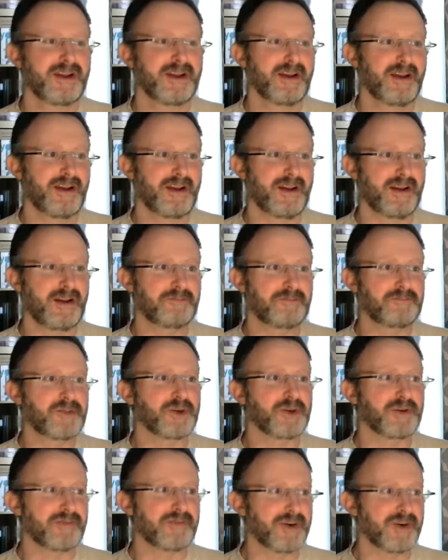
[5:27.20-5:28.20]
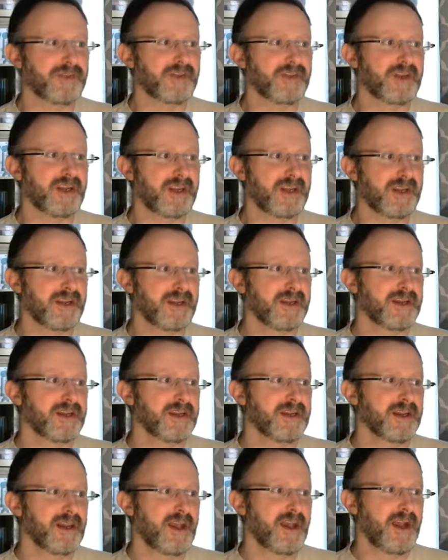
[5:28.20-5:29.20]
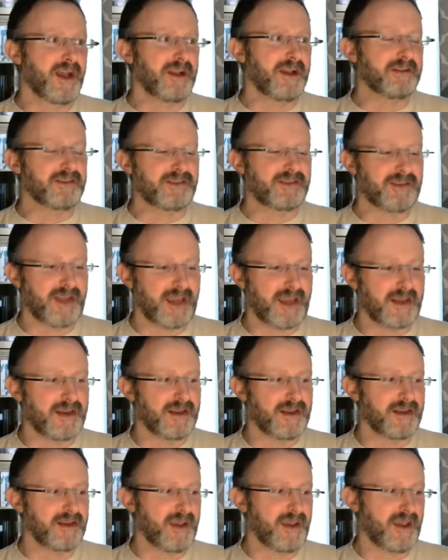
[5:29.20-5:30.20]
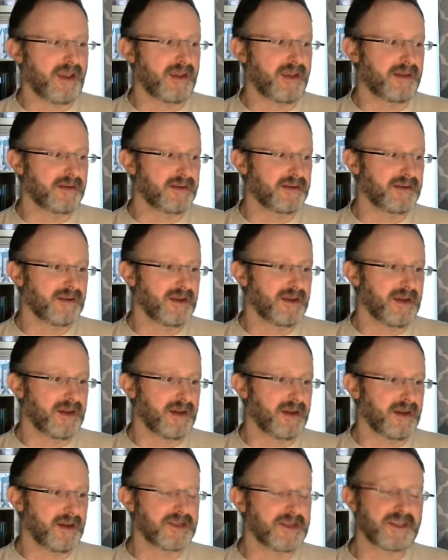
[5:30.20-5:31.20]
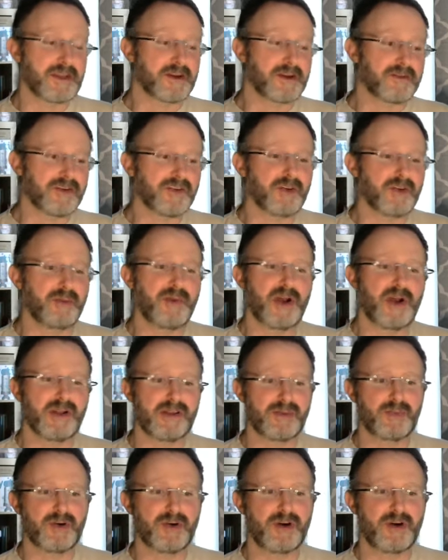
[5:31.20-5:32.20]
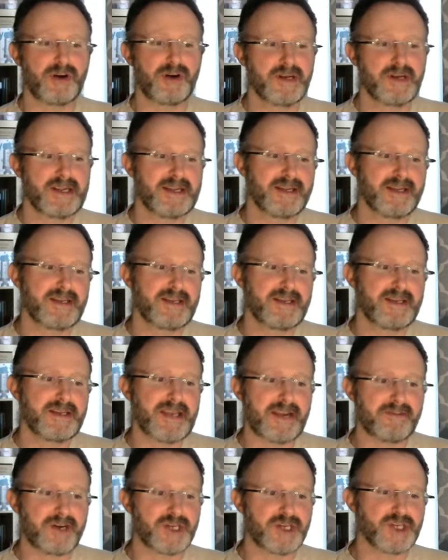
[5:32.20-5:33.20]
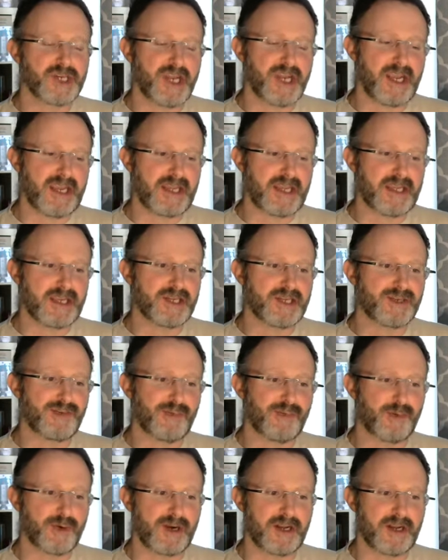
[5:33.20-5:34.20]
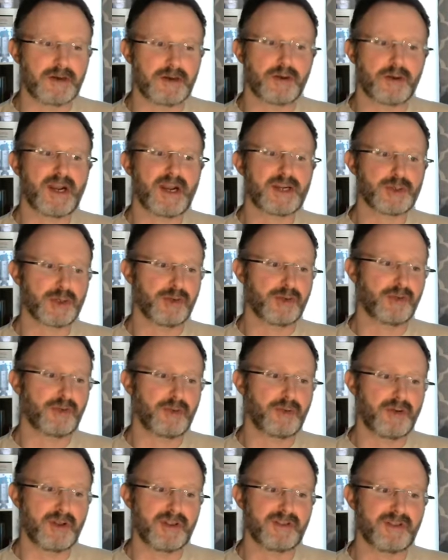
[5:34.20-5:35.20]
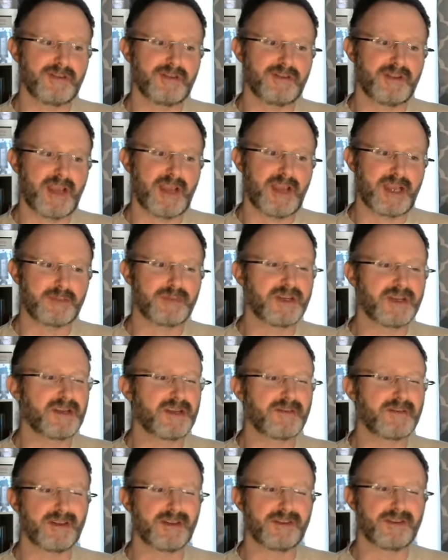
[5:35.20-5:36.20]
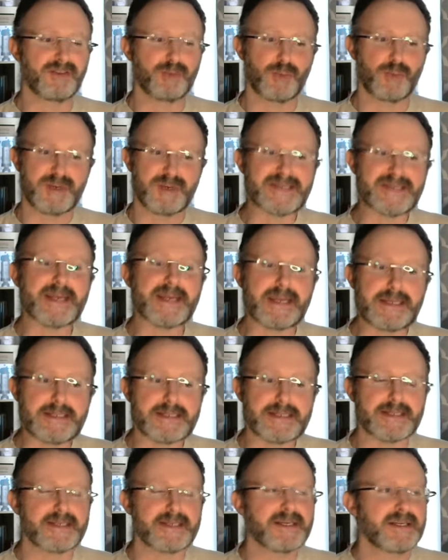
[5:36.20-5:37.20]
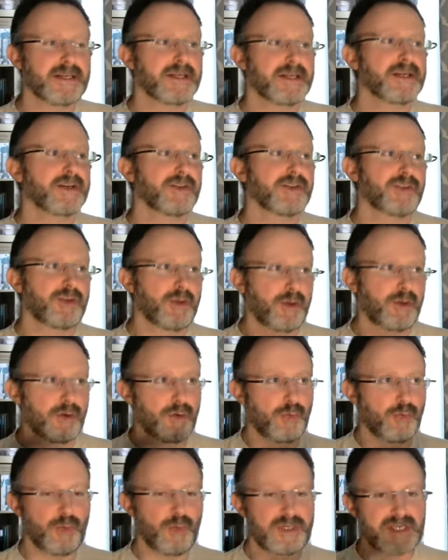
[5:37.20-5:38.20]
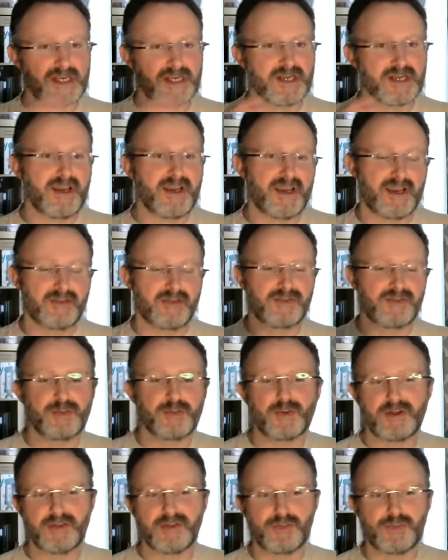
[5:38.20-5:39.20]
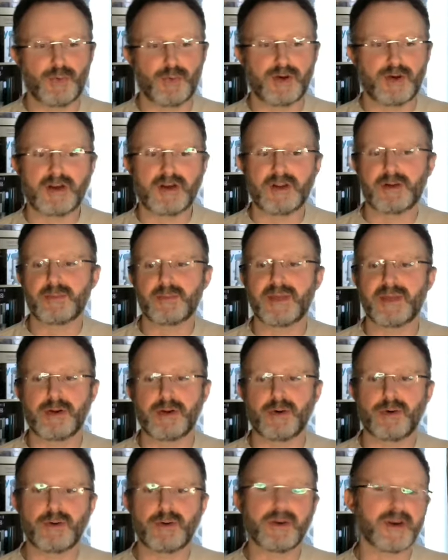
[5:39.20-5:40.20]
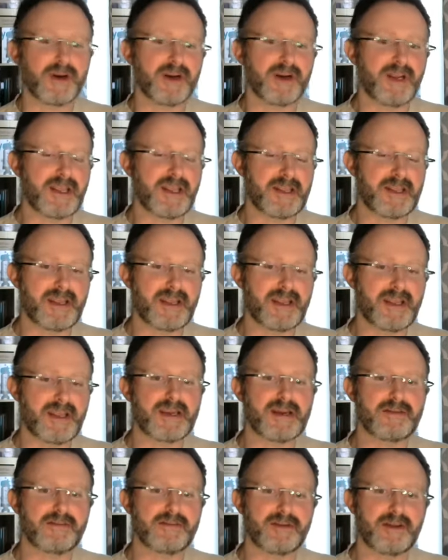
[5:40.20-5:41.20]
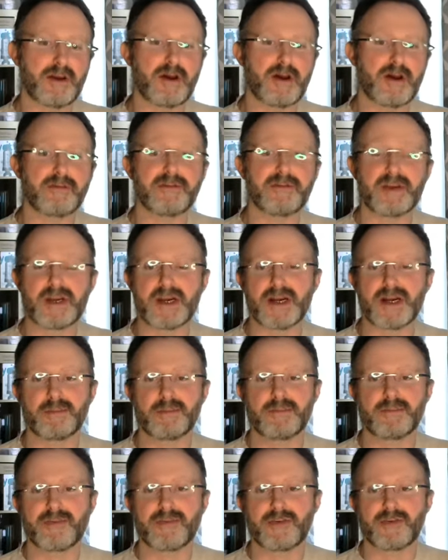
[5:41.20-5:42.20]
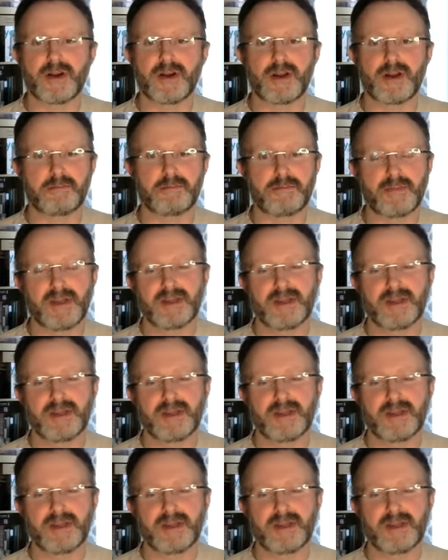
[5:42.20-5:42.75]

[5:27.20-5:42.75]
uh, university. Uh, instead, at, uh, at the University of Baltimore, the average age for undergraduate students, I believe, is 28. So we tend to have students who are a little bit older and they often come from